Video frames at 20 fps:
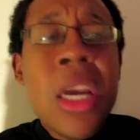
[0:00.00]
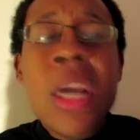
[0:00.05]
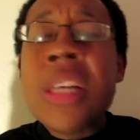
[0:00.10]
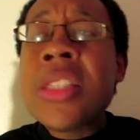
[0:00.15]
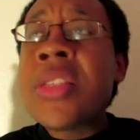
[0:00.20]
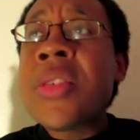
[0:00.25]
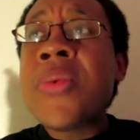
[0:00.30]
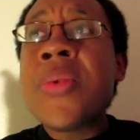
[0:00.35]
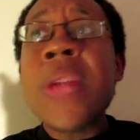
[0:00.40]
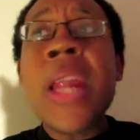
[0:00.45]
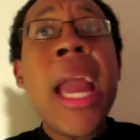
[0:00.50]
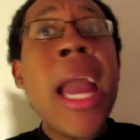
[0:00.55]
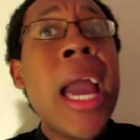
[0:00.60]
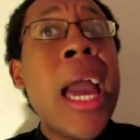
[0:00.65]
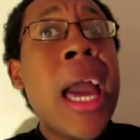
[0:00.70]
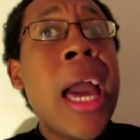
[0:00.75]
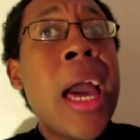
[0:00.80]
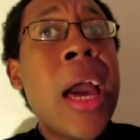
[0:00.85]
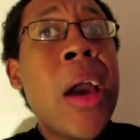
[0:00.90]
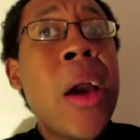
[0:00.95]
So
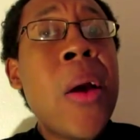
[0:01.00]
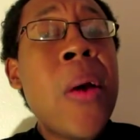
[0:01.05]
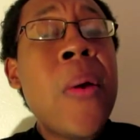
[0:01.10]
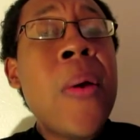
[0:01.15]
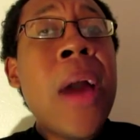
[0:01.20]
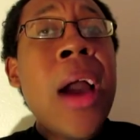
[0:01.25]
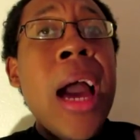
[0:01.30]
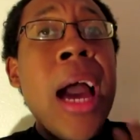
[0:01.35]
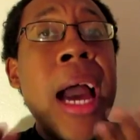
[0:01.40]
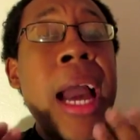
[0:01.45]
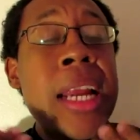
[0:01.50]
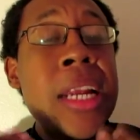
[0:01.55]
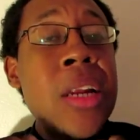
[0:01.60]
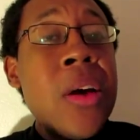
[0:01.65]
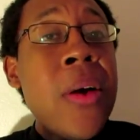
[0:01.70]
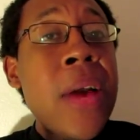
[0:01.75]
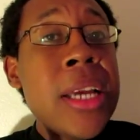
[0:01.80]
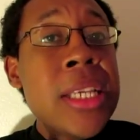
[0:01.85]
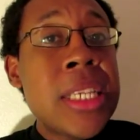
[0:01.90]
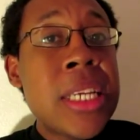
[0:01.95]
now, I
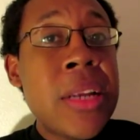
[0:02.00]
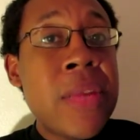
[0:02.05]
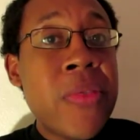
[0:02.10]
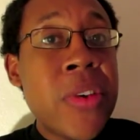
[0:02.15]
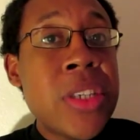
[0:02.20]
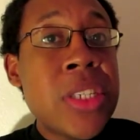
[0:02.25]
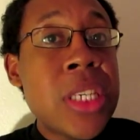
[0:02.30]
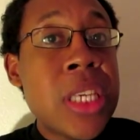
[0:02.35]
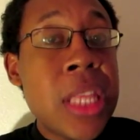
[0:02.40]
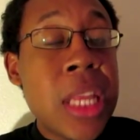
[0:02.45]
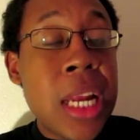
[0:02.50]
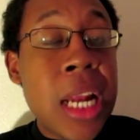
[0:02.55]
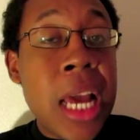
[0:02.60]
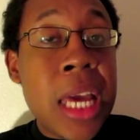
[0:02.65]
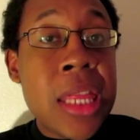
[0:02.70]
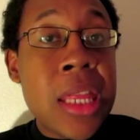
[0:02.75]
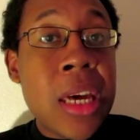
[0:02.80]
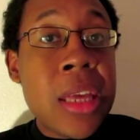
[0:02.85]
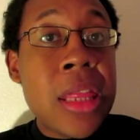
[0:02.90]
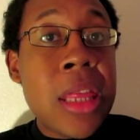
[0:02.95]
know I said originally that
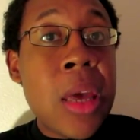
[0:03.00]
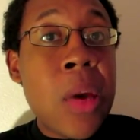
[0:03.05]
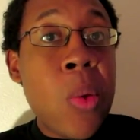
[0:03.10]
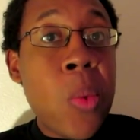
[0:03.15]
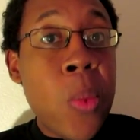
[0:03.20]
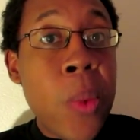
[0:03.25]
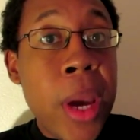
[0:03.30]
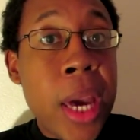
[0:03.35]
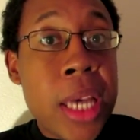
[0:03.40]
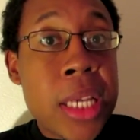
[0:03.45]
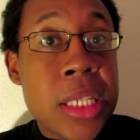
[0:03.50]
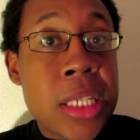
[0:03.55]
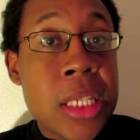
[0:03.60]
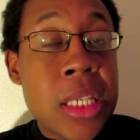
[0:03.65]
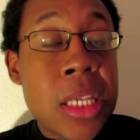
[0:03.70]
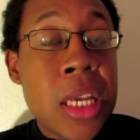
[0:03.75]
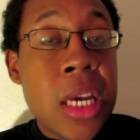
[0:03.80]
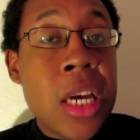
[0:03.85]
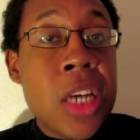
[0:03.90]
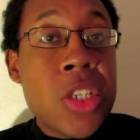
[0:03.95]
I thought that
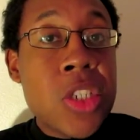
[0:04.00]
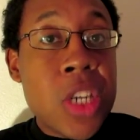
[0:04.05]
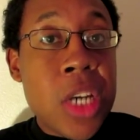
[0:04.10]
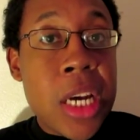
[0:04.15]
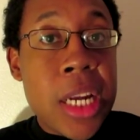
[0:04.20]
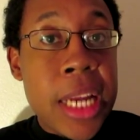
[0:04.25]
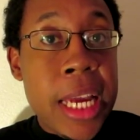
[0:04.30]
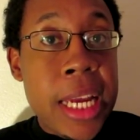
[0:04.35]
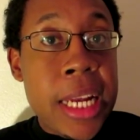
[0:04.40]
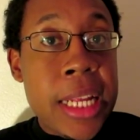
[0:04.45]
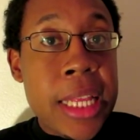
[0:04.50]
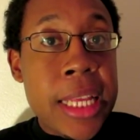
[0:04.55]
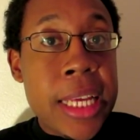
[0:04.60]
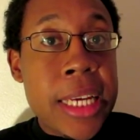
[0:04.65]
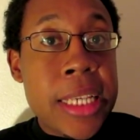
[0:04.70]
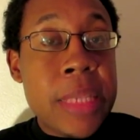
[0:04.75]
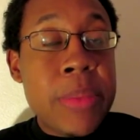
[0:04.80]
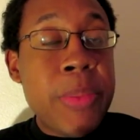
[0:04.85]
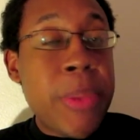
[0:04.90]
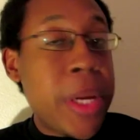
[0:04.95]
Wes shot
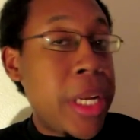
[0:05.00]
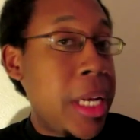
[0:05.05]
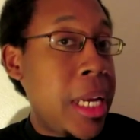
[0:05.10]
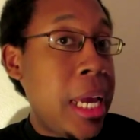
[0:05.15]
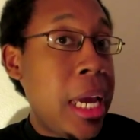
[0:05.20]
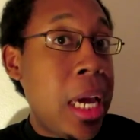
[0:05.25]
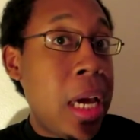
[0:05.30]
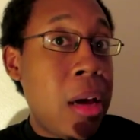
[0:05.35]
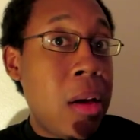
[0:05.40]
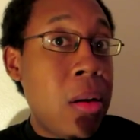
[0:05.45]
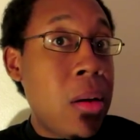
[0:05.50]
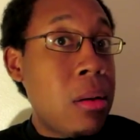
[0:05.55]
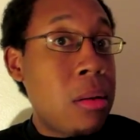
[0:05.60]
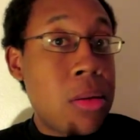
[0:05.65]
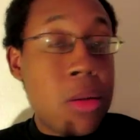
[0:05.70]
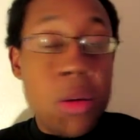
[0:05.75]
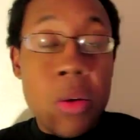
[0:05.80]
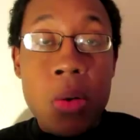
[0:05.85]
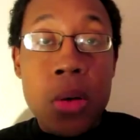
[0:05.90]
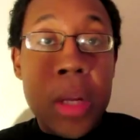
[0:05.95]
Annalise, but now
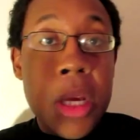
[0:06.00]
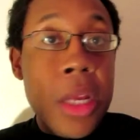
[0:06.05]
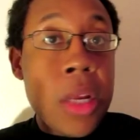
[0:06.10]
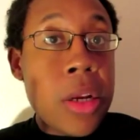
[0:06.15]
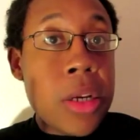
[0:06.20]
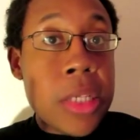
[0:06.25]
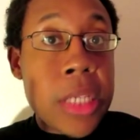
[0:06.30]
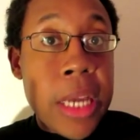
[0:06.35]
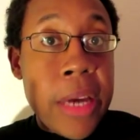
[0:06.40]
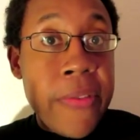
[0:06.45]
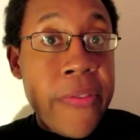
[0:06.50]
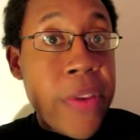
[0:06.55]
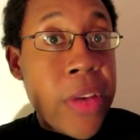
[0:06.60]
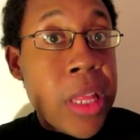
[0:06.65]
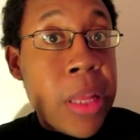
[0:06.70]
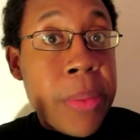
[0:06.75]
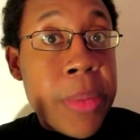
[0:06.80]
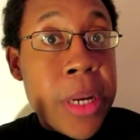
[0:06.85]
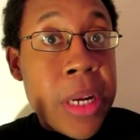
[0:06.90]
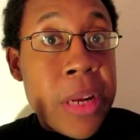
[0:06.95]
it totally looks like
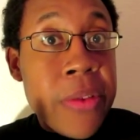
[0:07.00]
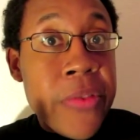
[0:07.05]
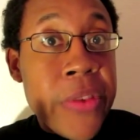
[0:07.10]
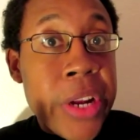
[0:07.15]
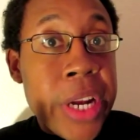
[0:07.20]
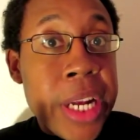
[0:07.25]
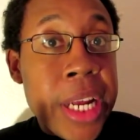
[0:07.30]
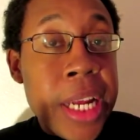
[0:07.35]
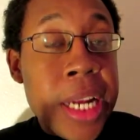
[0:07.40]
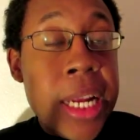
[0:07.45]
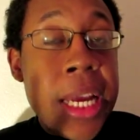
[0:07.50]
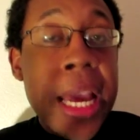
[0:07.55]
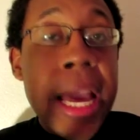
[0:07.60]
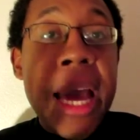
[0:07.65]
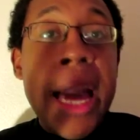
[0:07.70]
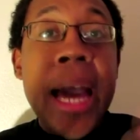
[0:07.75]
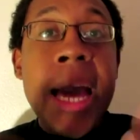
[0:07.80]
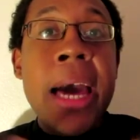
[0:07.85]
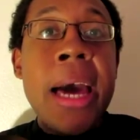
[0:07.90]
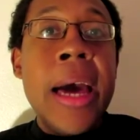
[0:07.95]
Phillip could have done it.
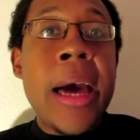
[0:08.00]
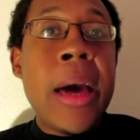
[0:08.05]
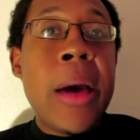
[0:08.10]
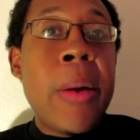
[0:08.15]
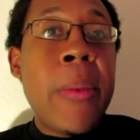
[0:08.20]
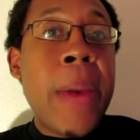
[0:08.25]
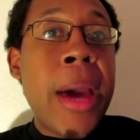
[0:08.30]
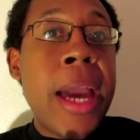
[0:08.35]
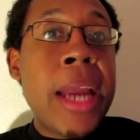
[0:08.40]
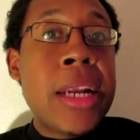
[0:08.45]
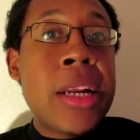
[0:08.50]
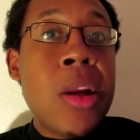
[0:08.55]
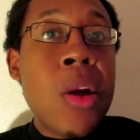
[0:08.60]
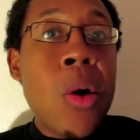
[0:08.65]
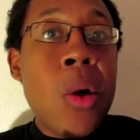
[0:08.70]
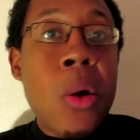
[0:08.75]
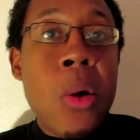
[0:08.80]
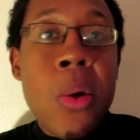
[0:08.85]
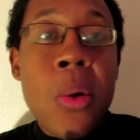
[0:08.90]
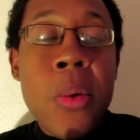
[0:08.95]
I
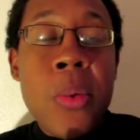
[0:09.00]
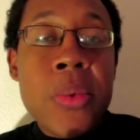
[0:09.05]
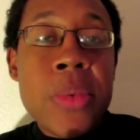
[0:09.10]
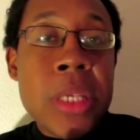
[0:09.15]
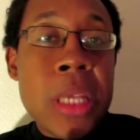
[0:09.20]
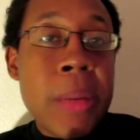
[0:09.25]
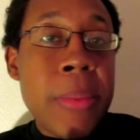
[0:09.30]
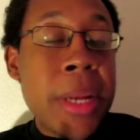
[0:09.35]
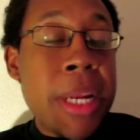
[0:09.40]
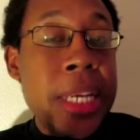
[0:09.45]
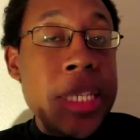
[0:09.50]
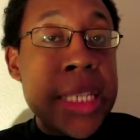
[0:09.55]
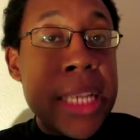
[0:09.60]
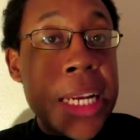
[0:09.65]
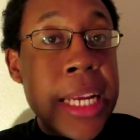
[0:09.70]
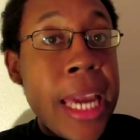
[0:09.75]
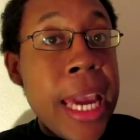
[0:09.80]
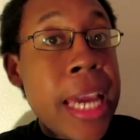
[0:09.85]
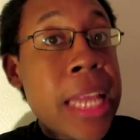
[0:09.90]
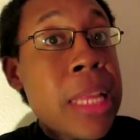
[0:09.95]
know somebody
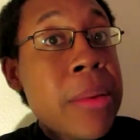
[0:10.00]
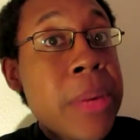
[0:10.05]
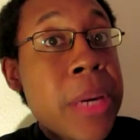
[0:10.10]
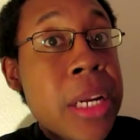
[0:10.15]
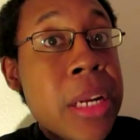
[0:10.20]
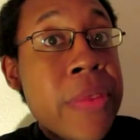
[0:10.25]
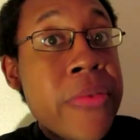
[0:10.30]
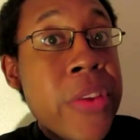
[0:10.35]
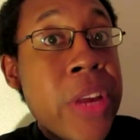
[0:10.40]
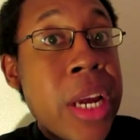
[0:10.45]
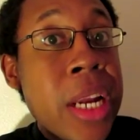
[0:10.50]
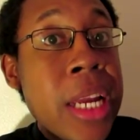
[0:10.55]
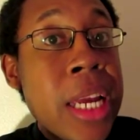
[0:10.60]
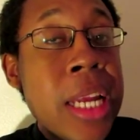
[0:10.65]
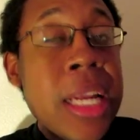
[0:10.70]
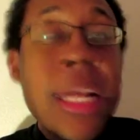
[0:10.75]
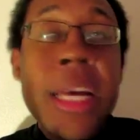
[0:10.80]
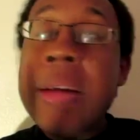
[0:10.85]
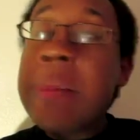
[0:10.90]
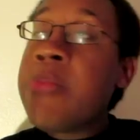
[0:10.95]
said Caleb could have done
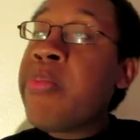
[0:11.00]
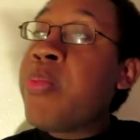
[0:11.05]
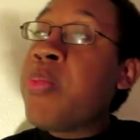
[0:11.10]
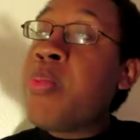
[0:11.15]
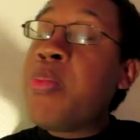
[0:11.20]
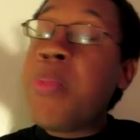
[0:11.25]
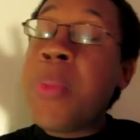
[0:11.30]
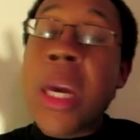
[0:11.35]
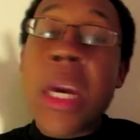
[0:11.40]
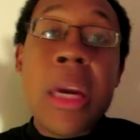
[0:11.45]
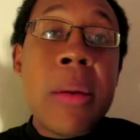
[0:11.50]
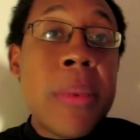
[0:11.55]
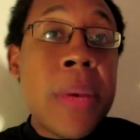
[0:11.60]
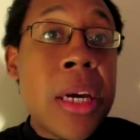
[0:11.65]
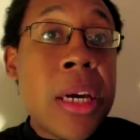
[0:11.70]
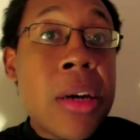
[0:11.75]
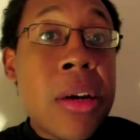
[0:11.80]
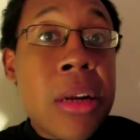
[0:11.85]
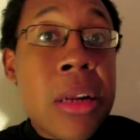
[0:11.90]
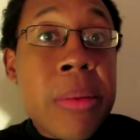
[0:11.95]
it.
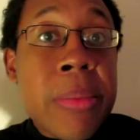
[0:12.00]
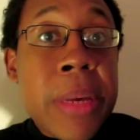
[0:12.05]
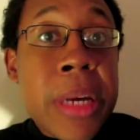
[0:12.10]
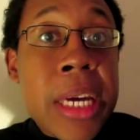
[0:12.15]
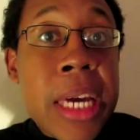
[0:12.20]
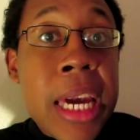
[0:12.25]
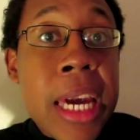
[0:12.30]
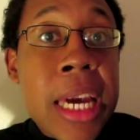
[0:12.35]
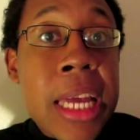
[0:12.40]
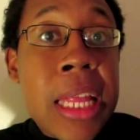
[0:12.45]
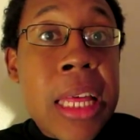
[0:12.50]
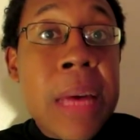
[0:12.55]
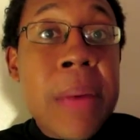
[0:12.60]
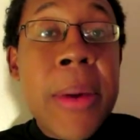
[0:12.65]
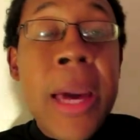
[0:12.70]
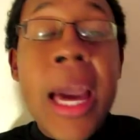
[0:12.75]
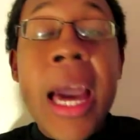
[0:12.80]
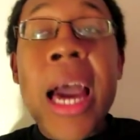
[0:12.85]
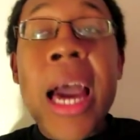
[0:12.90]
Maybe it could have been Caleb.